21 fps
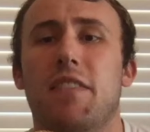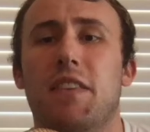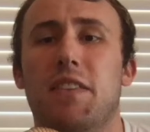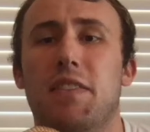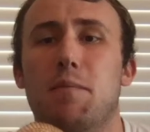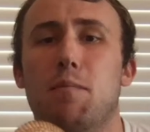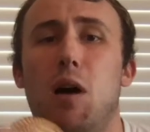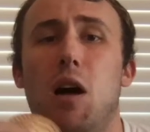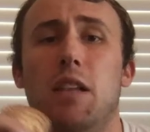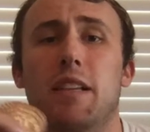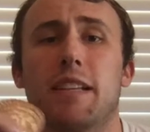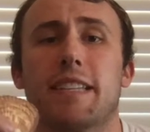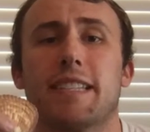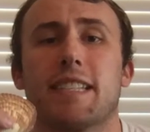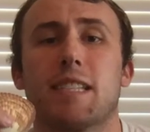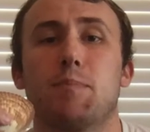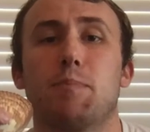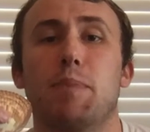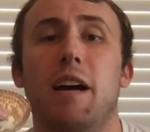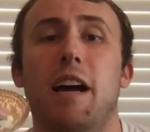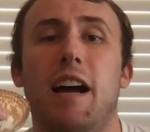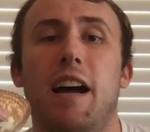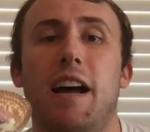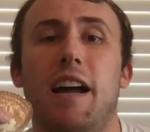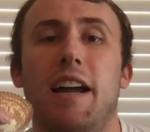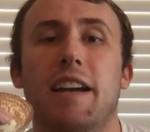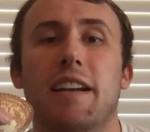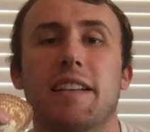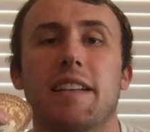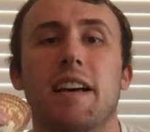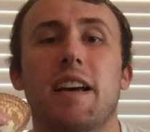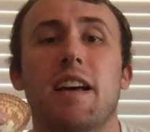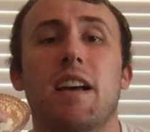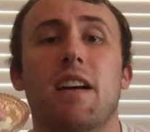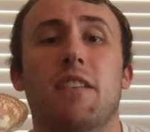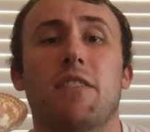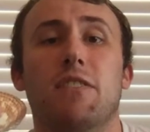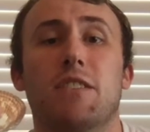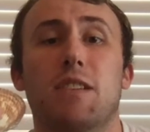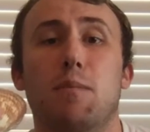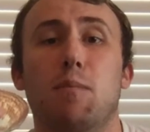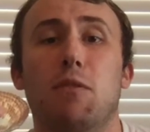that the mollusks behind
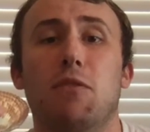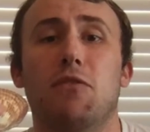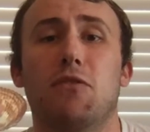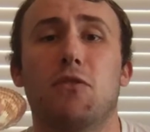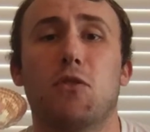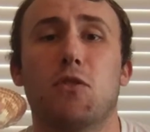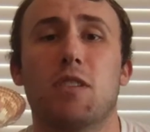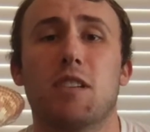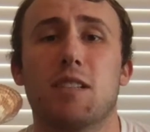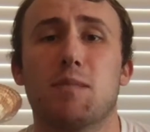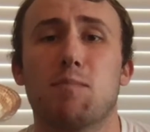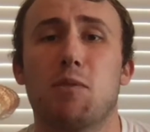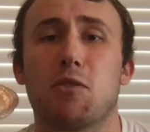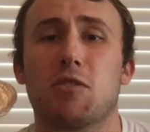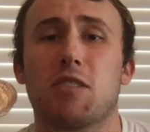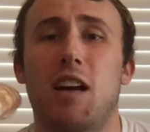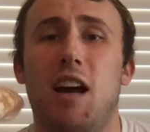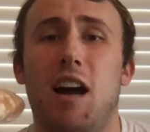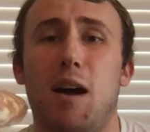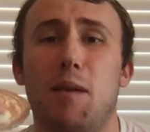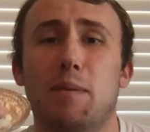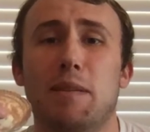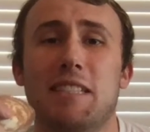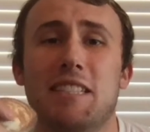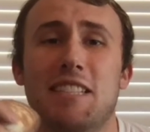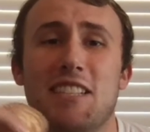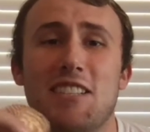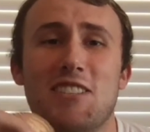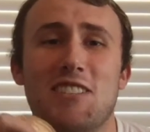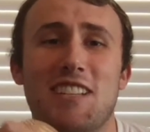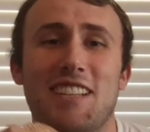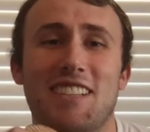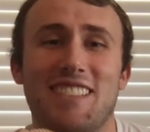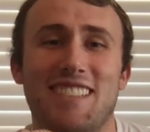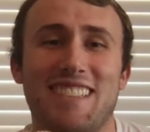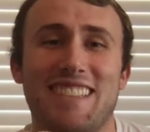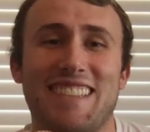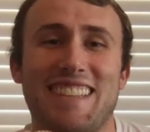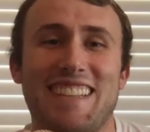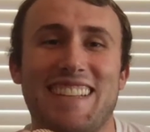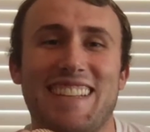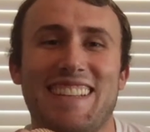some of Florida's most common seashells
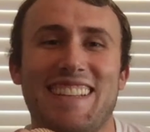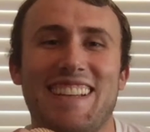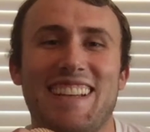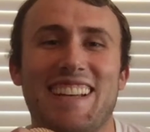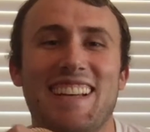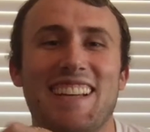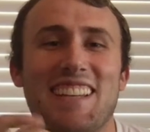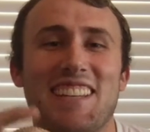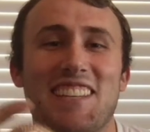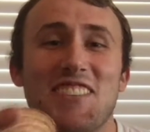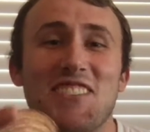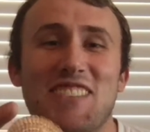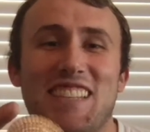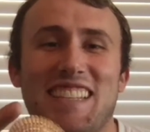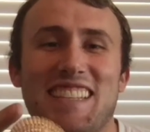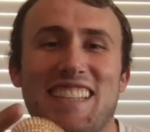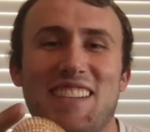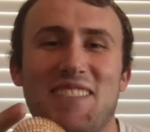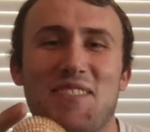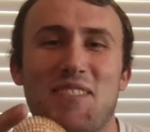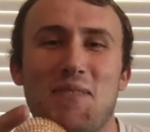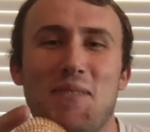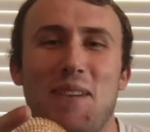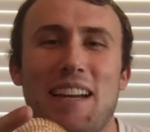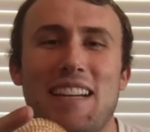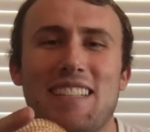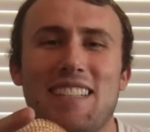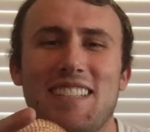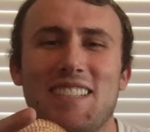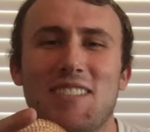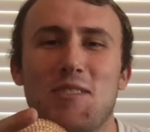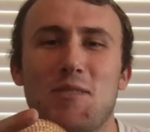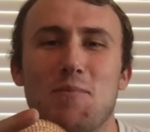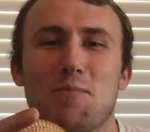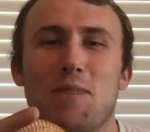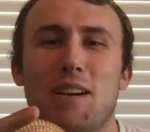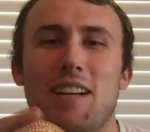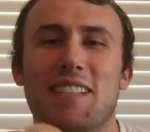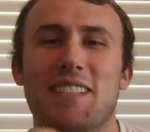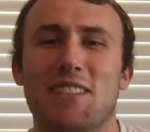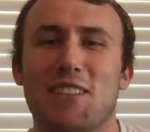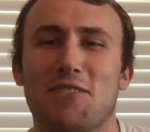lead. Use this information to
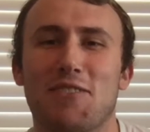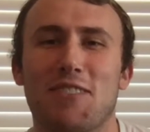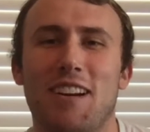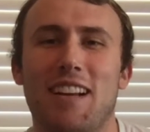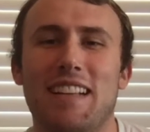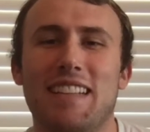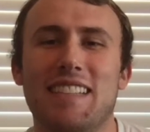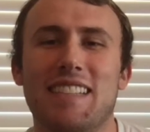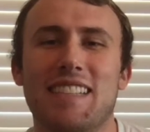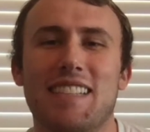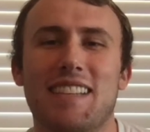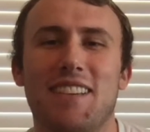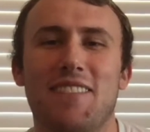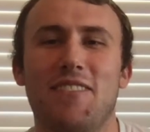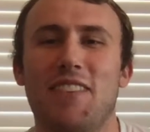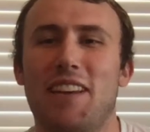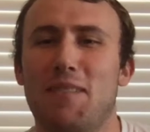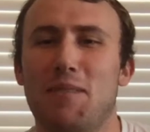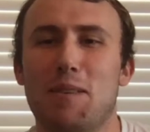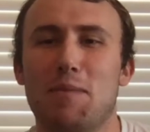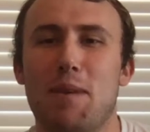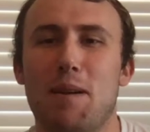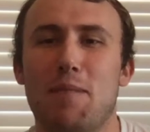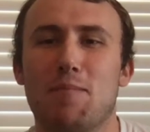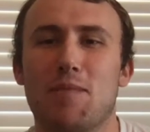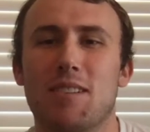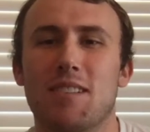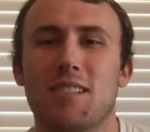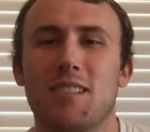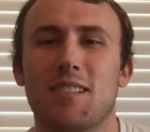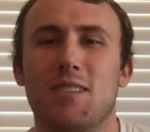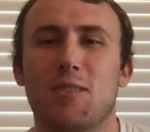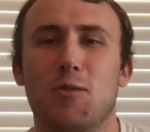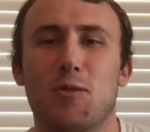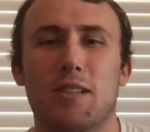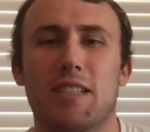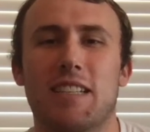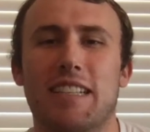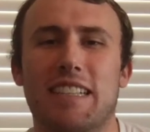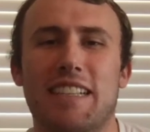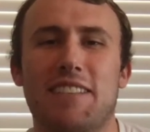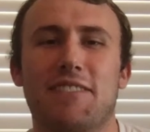impress your friends, family members, or
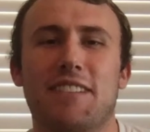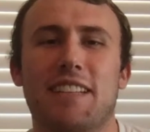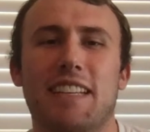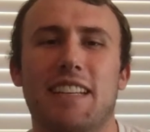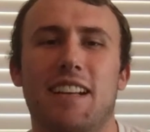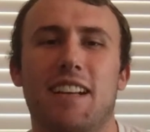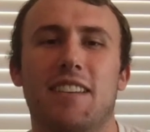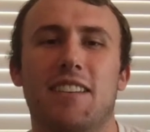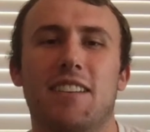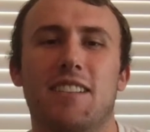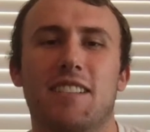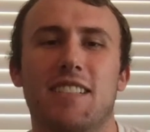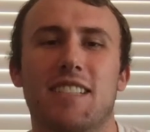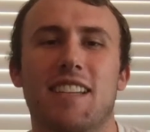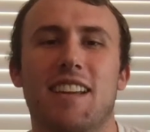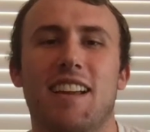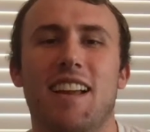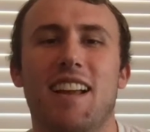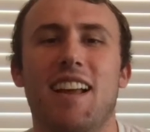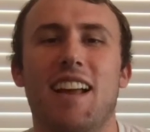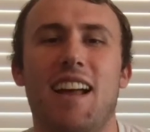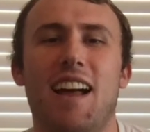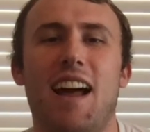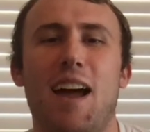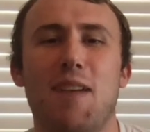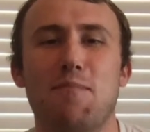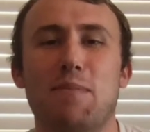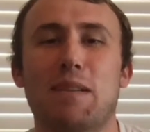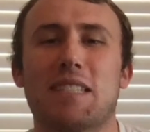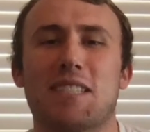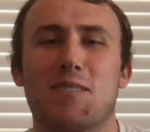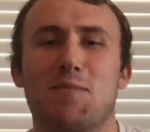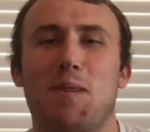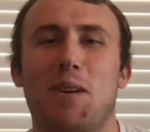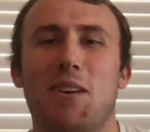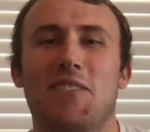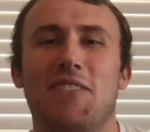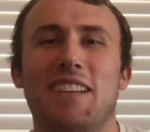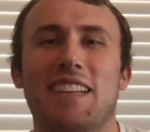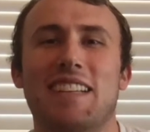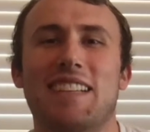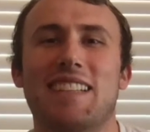significant others. I'm Mr.
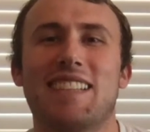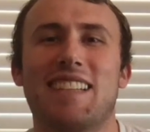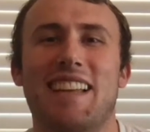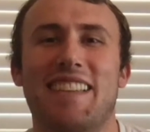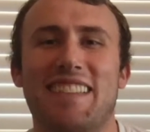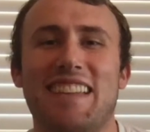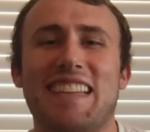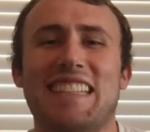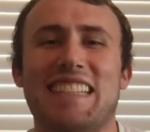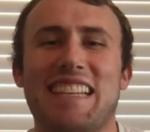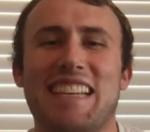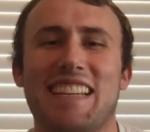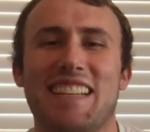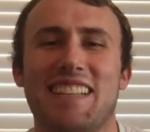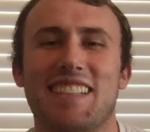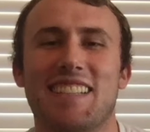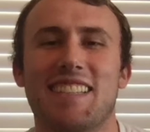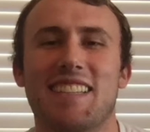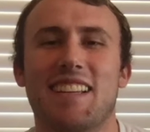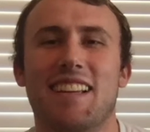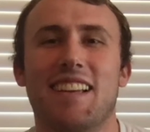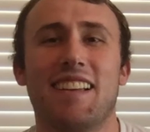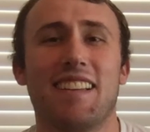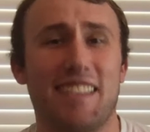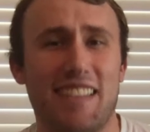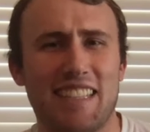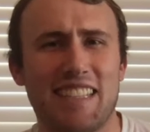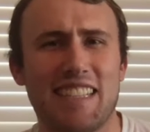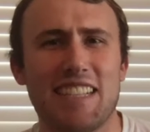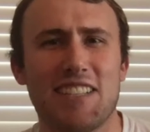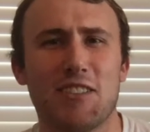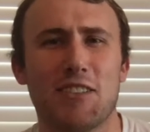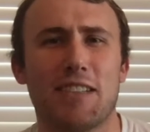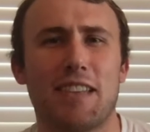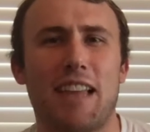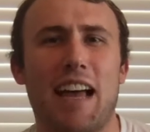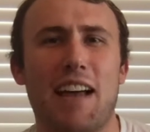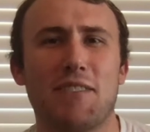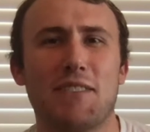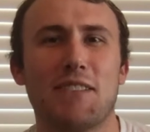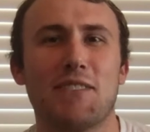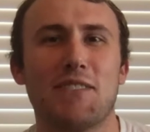Marfis, and this is The Secret
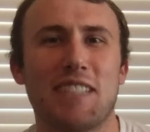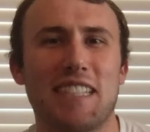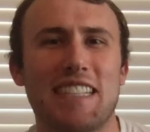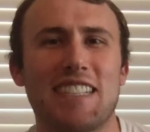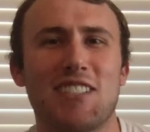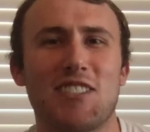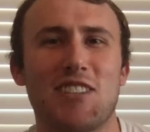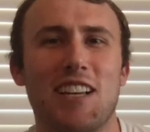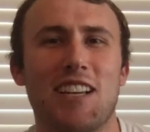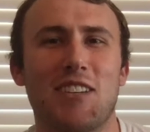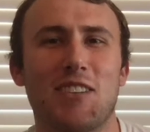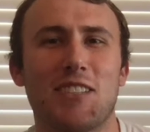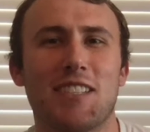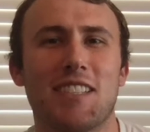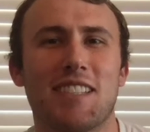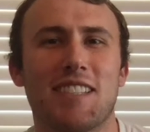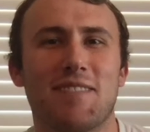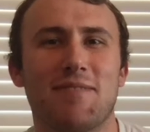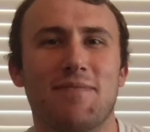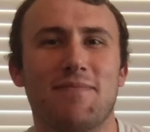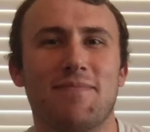Lives of Seashells.